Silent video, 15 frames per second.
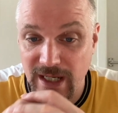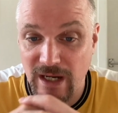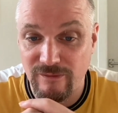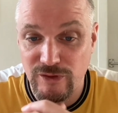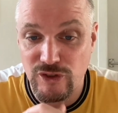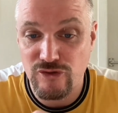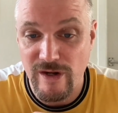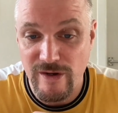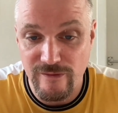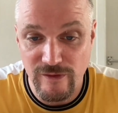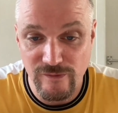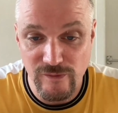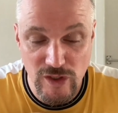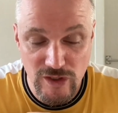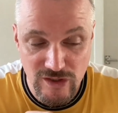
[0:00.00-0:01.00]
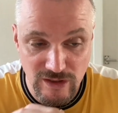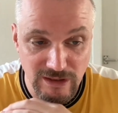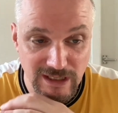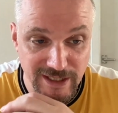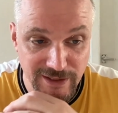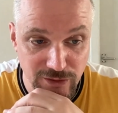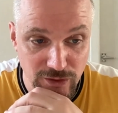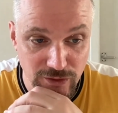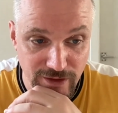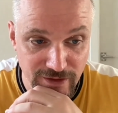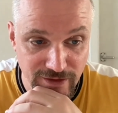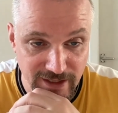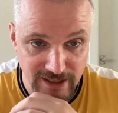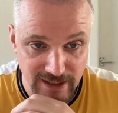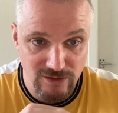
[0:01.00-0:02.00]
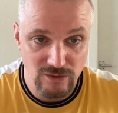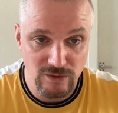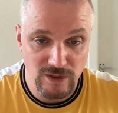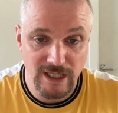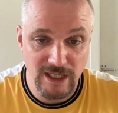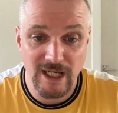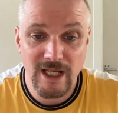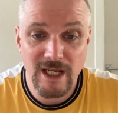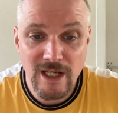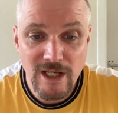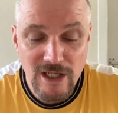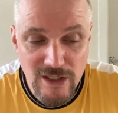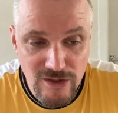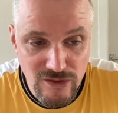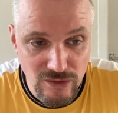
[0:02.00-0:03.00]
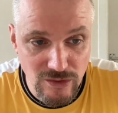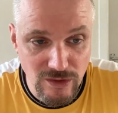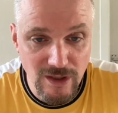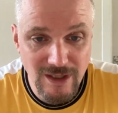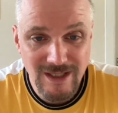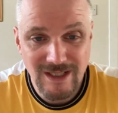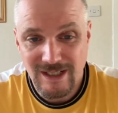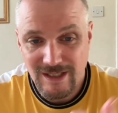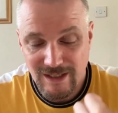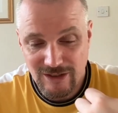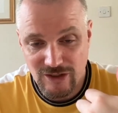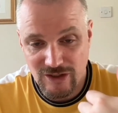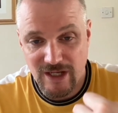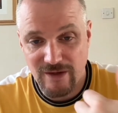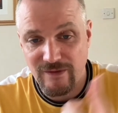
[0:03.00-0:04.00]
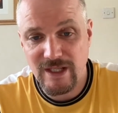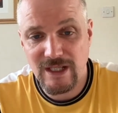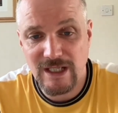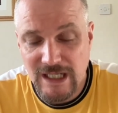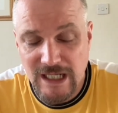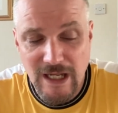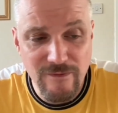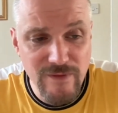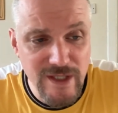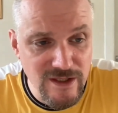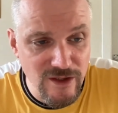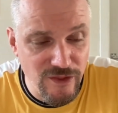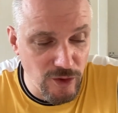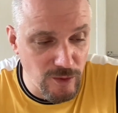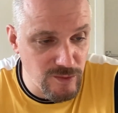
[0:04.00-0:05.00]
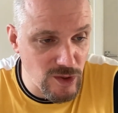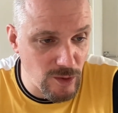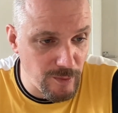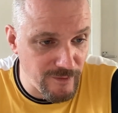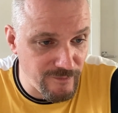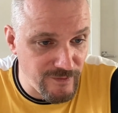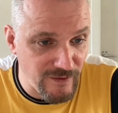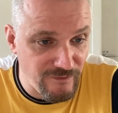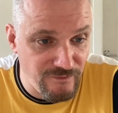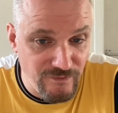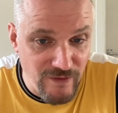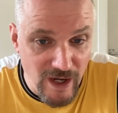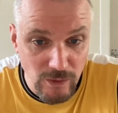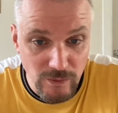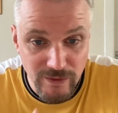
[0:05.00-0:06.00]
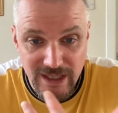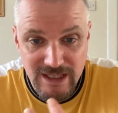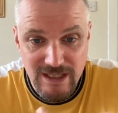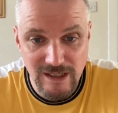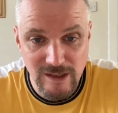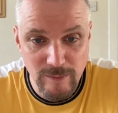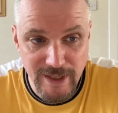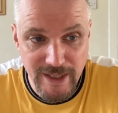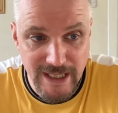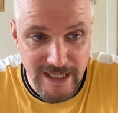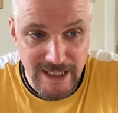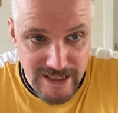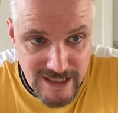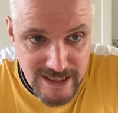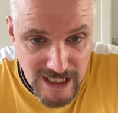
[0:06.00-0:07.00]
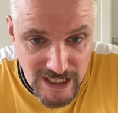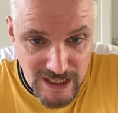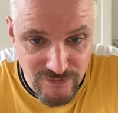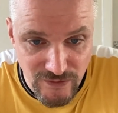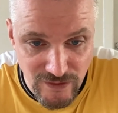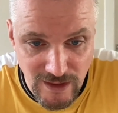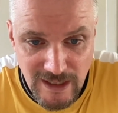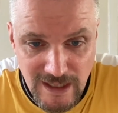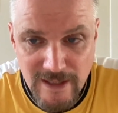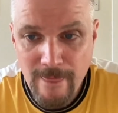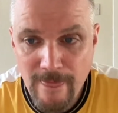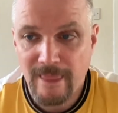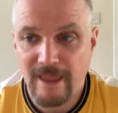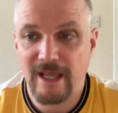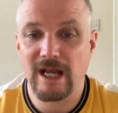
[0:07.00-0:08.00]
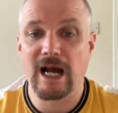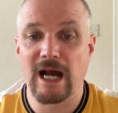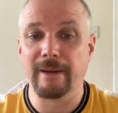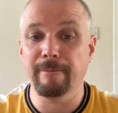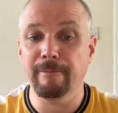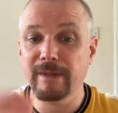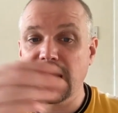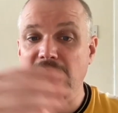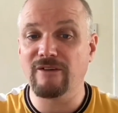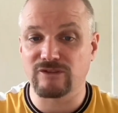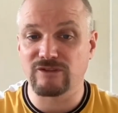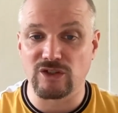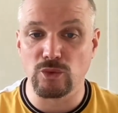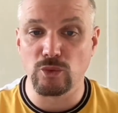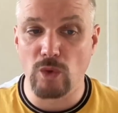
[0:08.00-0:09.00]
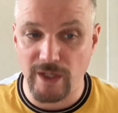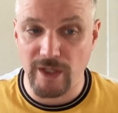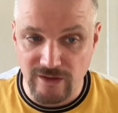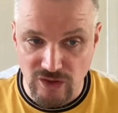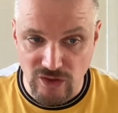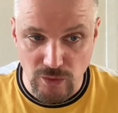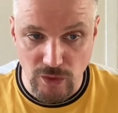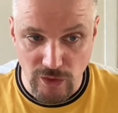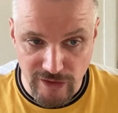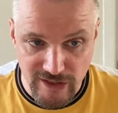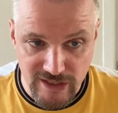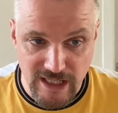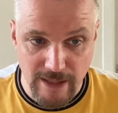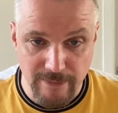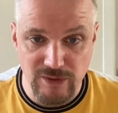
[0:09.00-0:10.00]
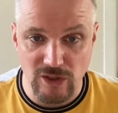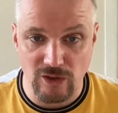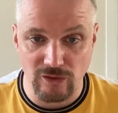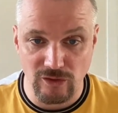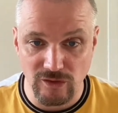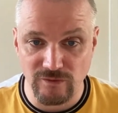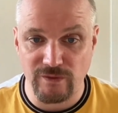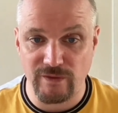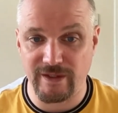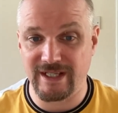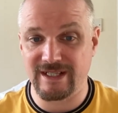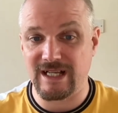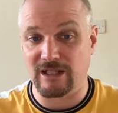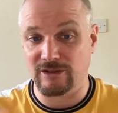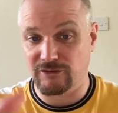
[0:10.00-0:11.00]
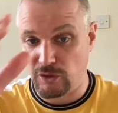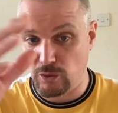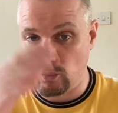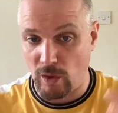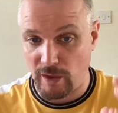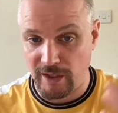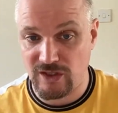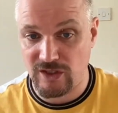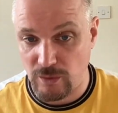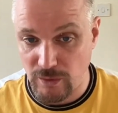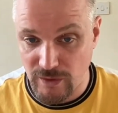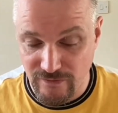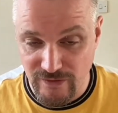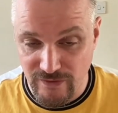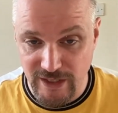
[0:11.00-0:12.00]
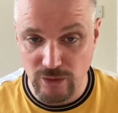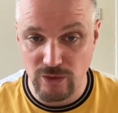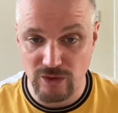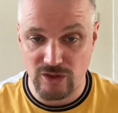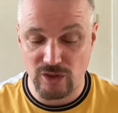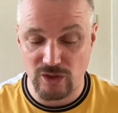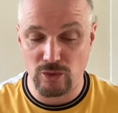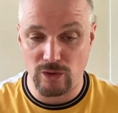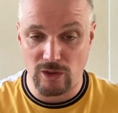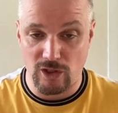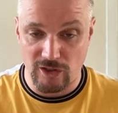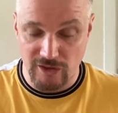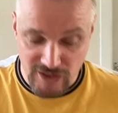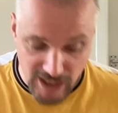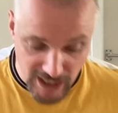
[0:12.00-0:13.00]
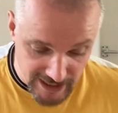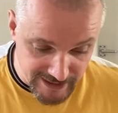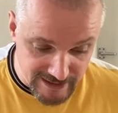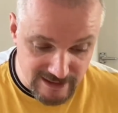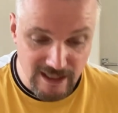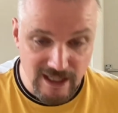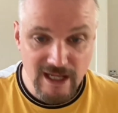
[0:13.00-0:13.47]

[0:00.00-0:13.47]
have a trend reversal and other things. Okay. So just give this a thumbs up if you found this a little bit insightful. I may have to do 1 or 2 other steps on looking for this. I'll do 1 or 2 other videos to go alongside it